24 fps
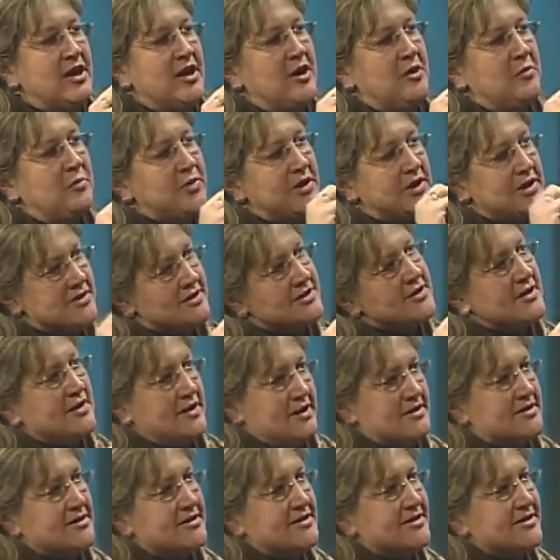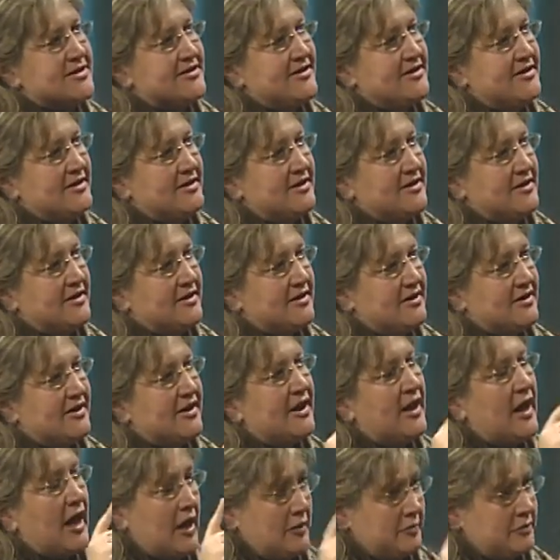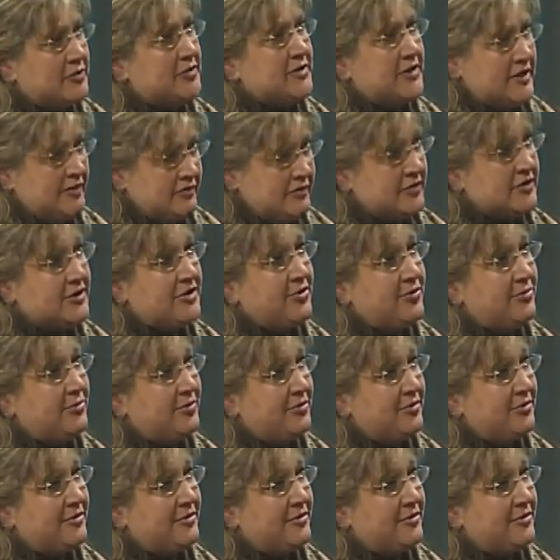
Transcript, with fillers: but it's this. I believe in you,